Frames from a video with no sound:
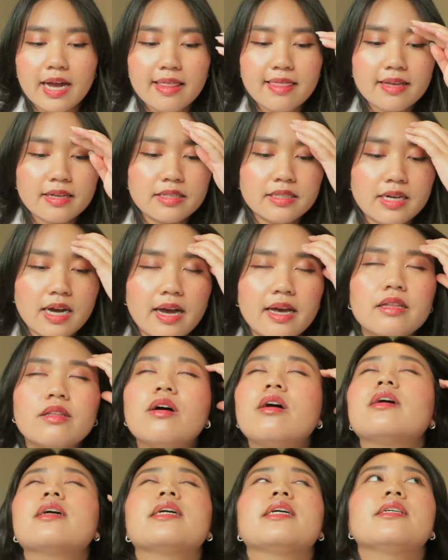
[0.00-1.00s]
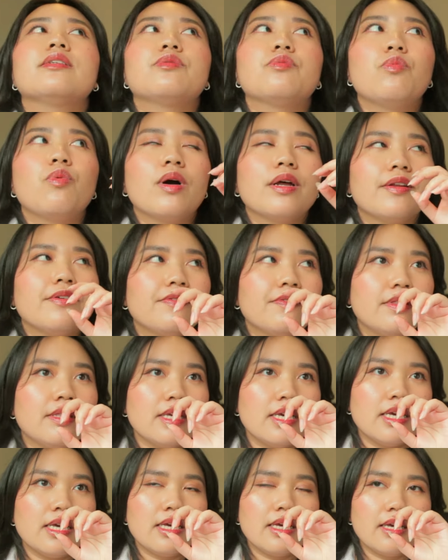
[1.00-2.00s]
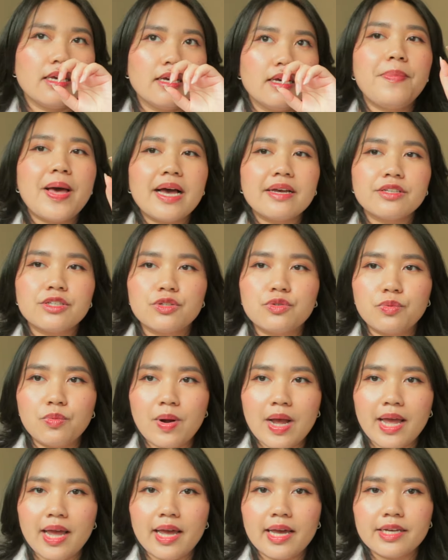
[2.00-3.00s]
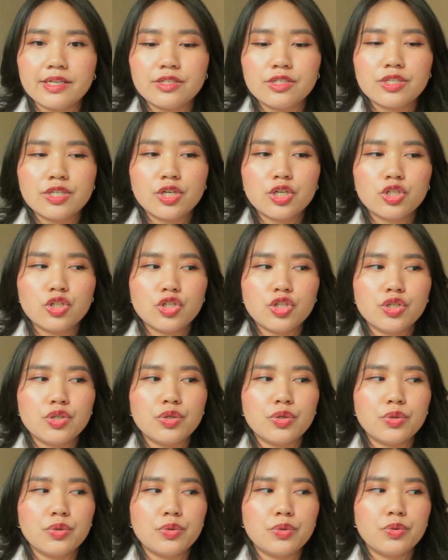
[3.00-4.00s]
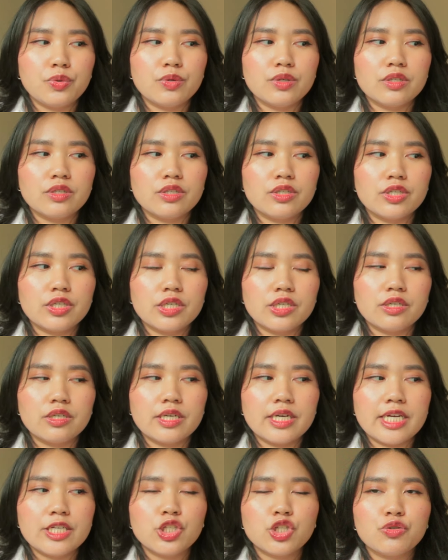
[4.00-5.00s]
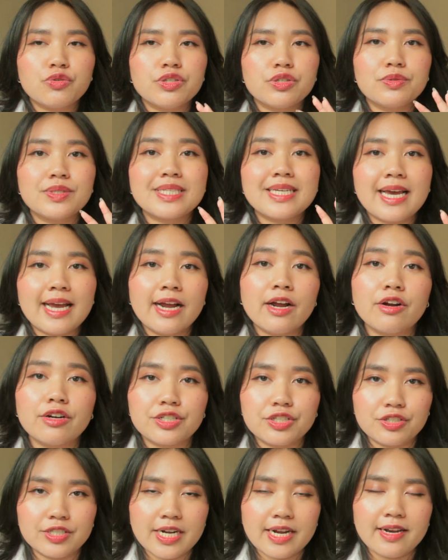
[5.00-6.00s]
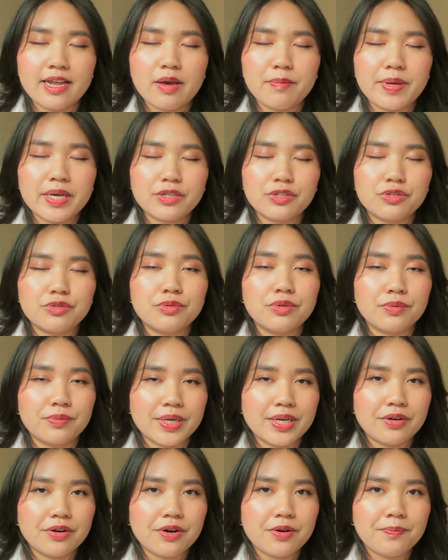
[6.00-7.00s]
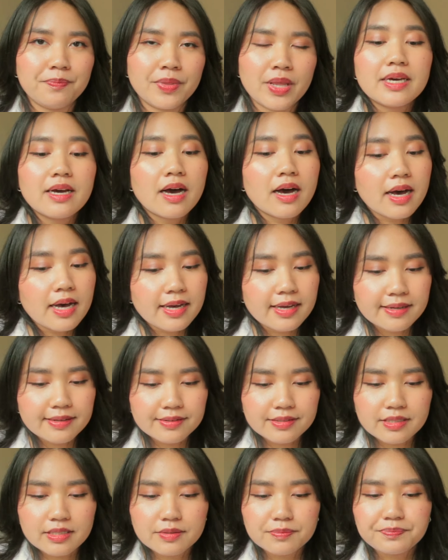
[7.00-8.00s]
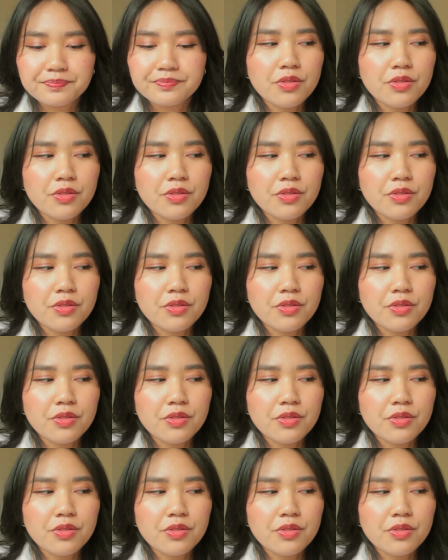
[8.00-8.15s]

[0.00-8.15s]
I think dialogue is one of the best ways to introduce character dynamics to a reader, because